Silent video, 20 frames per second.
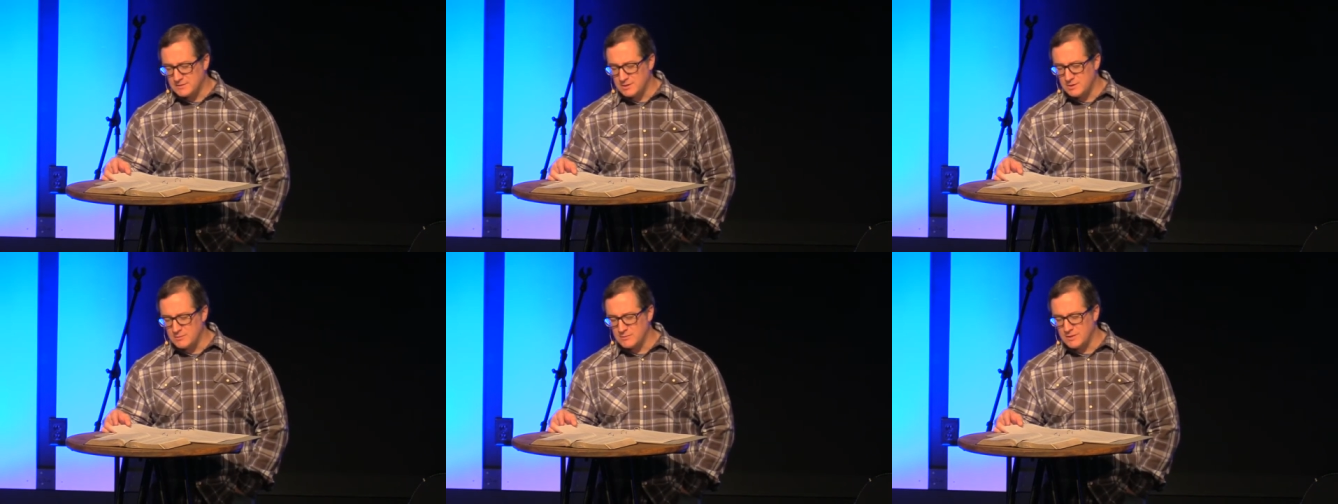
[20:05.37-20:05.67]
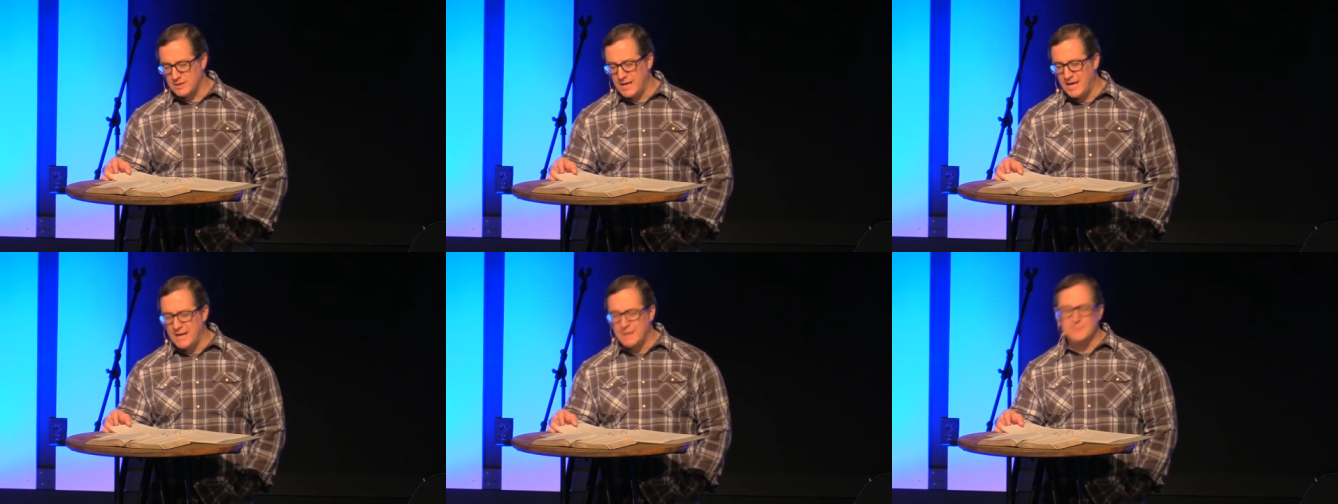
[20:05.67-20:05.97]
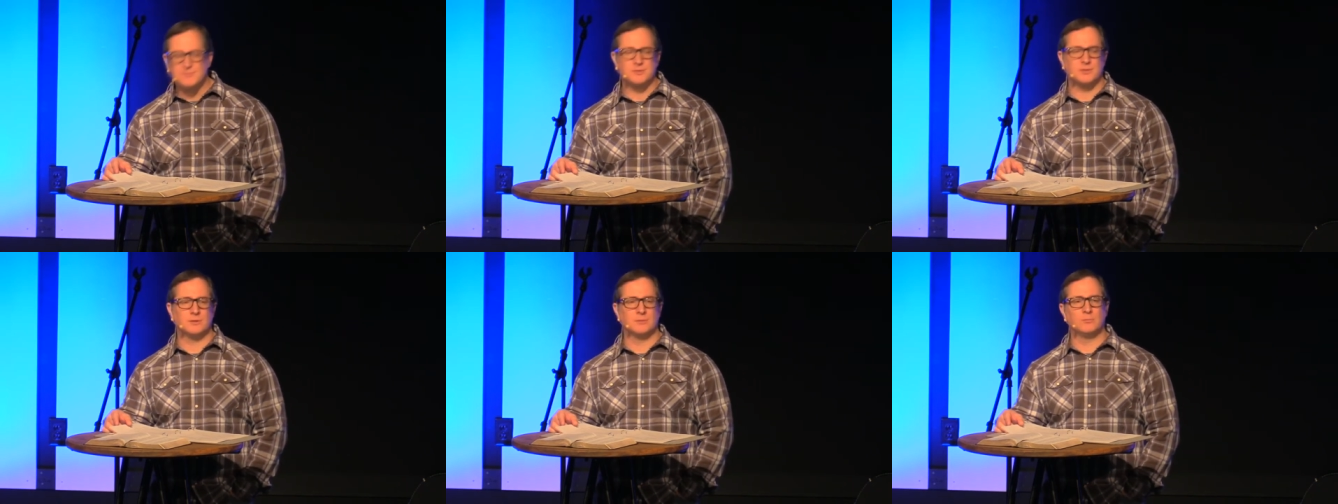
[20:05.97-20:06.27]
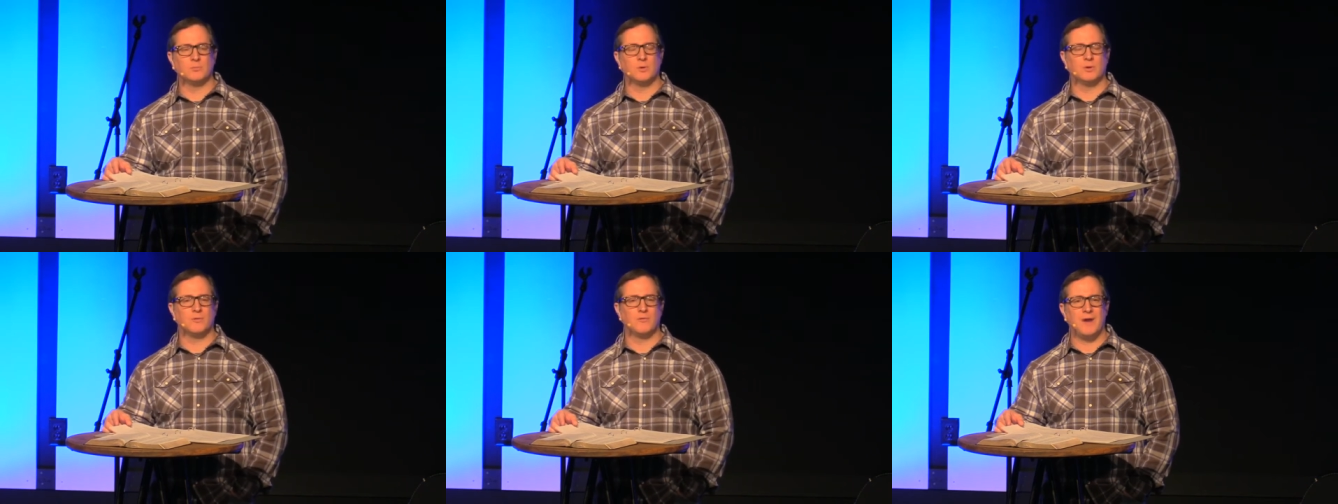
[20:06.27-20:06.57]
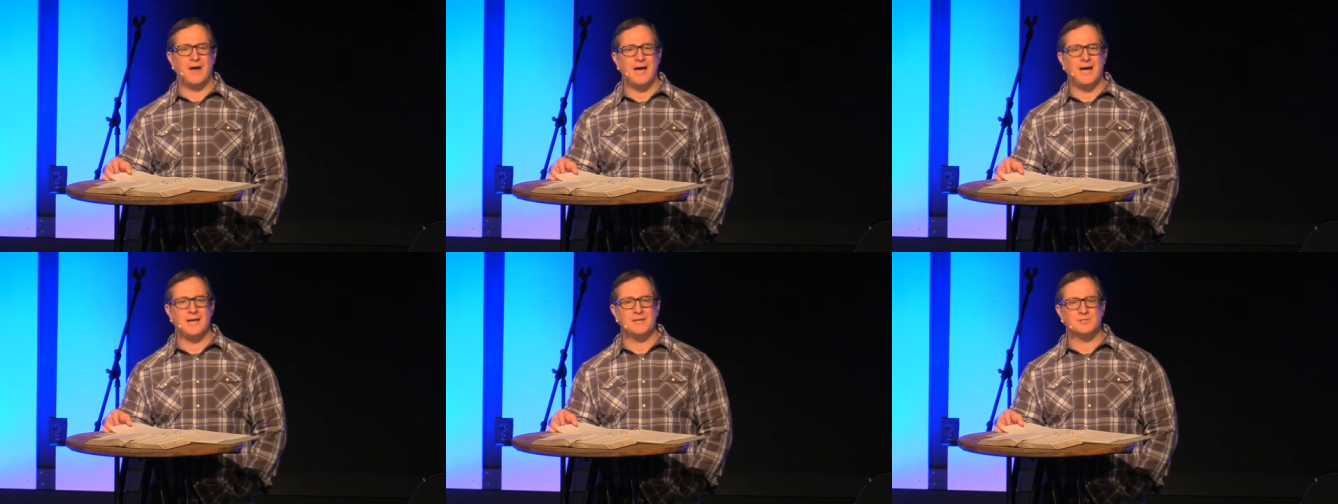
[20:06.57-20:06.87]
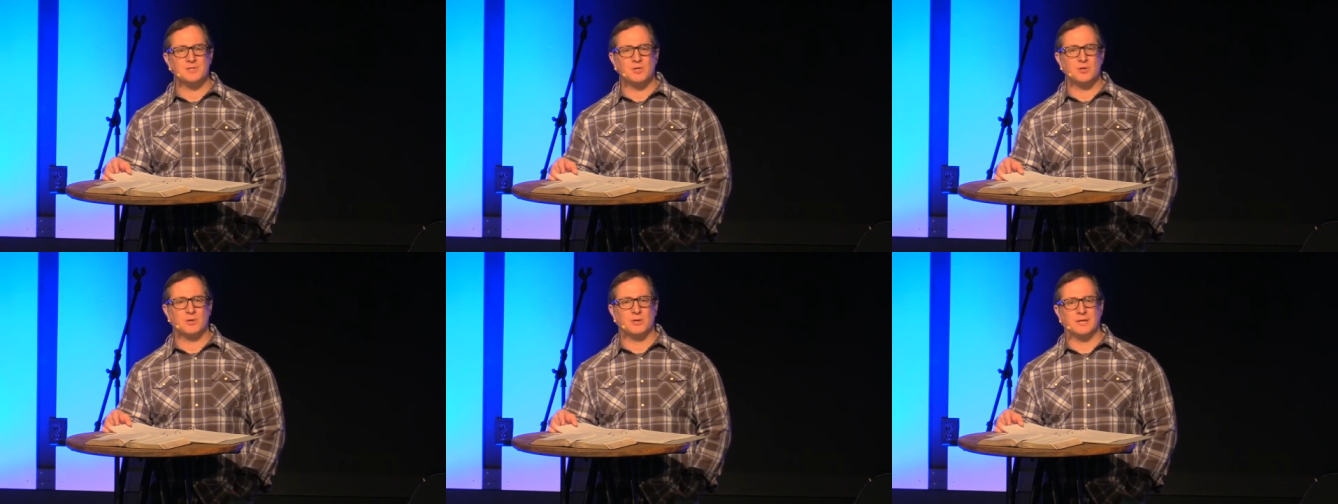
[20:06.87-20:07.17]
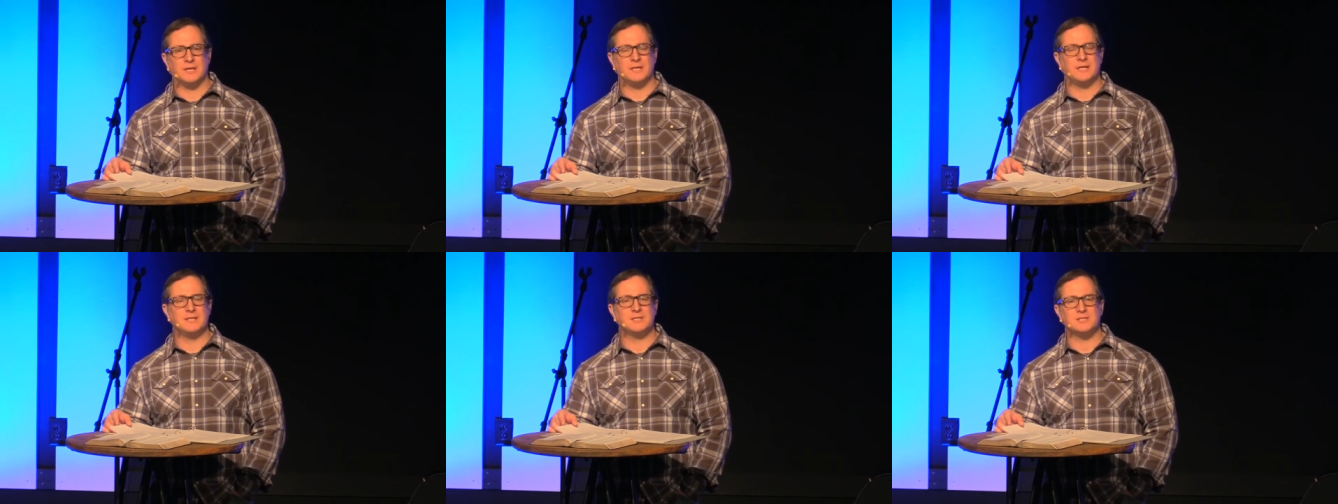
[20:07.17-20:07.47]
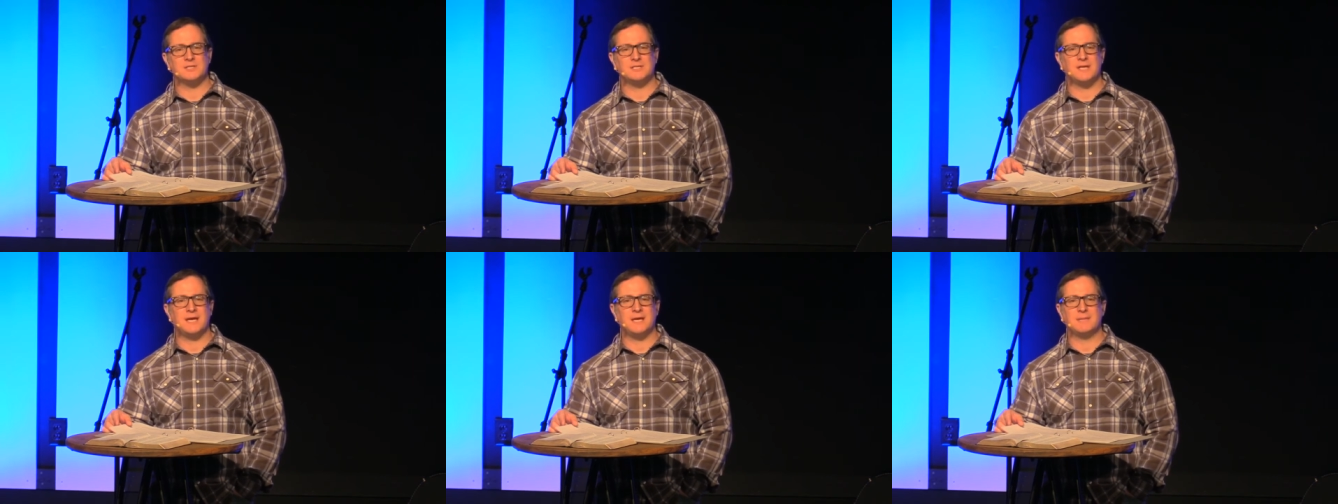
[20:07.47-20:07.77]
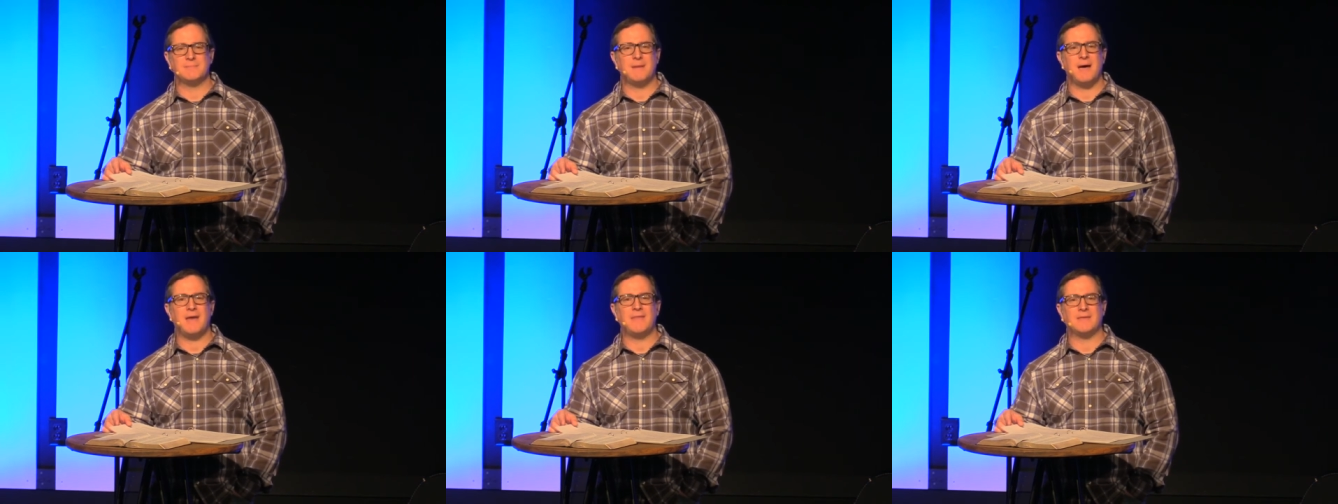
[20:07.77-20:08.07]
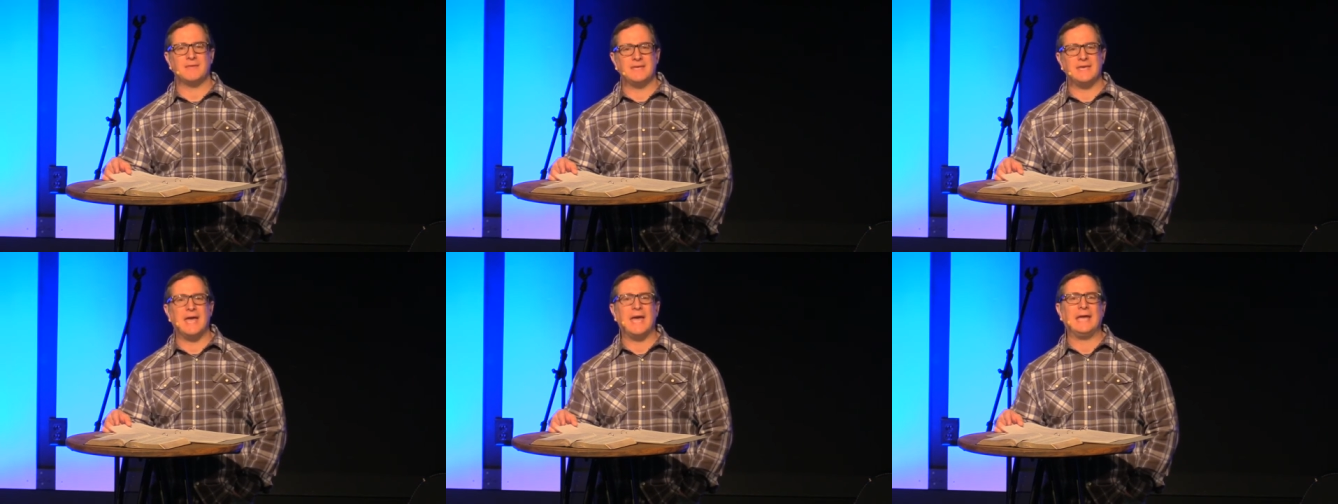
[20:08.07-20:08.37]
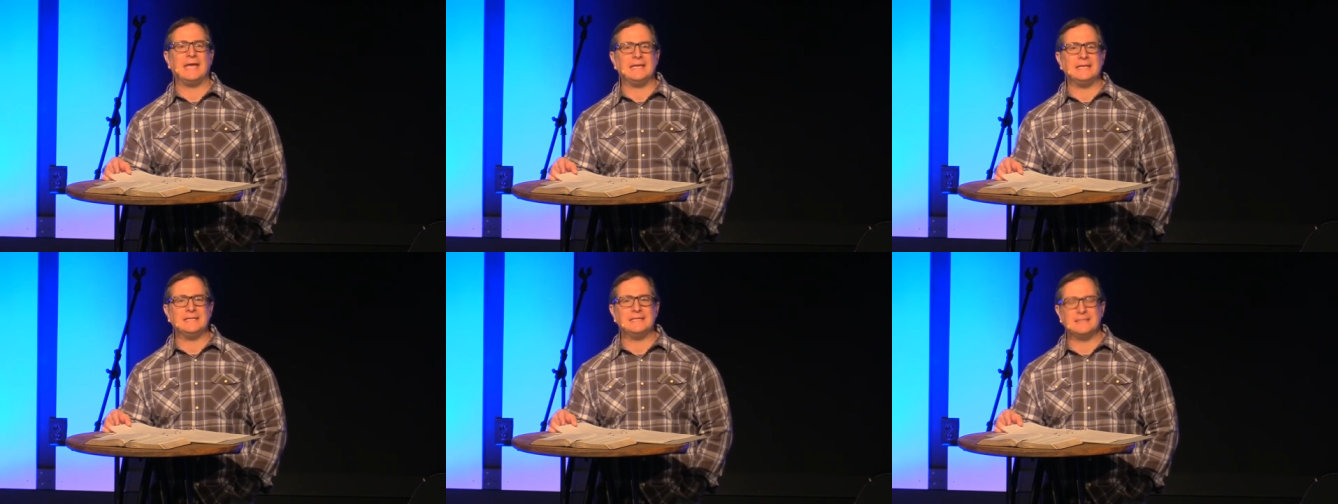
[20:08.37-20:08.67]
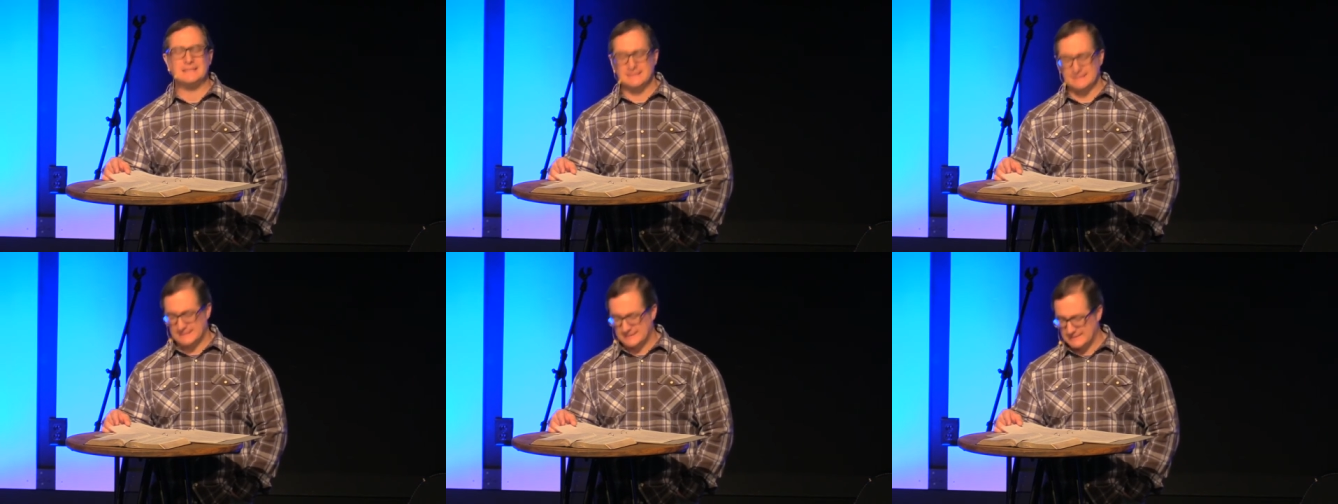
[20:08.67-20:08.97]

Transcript: 2, that Absalom would rise early and he'd stand by the gate.